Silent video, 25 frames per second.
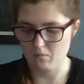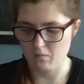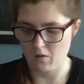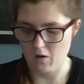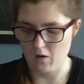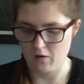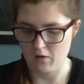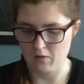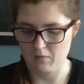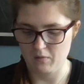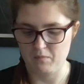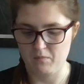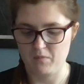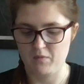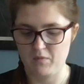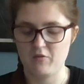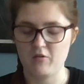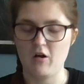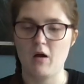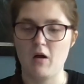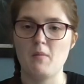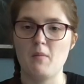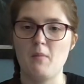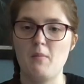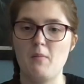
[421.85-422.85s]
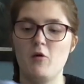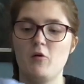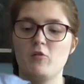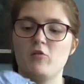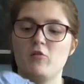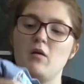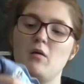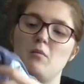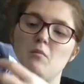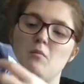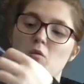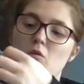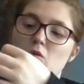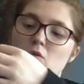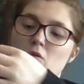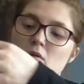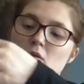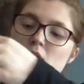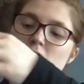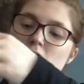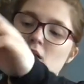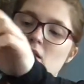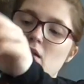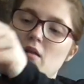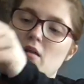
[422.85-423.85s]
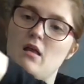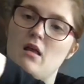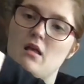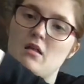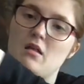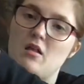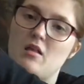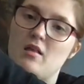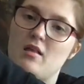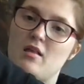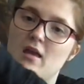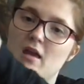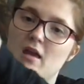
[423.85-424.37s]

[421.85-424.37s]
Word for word: well, the pajama bottom. This is